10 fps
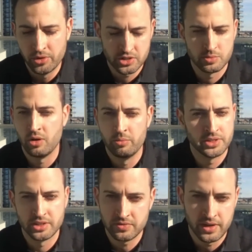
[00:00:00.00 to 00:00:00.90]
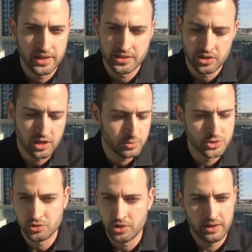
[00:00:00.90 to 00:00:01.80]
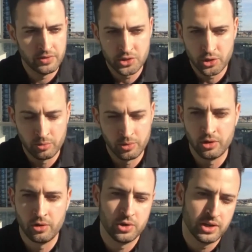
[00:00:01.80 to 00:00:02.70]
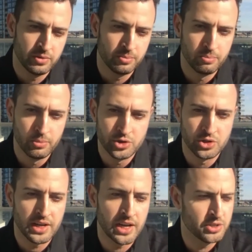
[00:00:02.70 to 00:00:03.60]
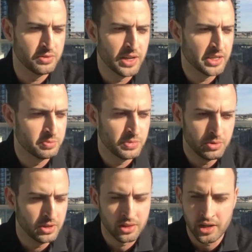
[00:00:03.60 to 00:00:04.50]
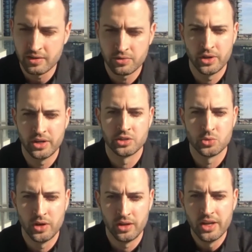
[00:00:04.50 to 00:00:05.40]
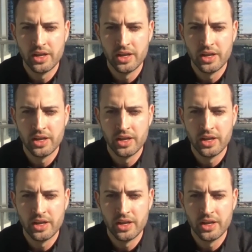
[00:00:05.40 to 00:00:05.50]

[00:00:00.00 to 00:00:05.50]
small business financing options, you have a term loan, you have a merchant cash advance, maybe a line of credit as well.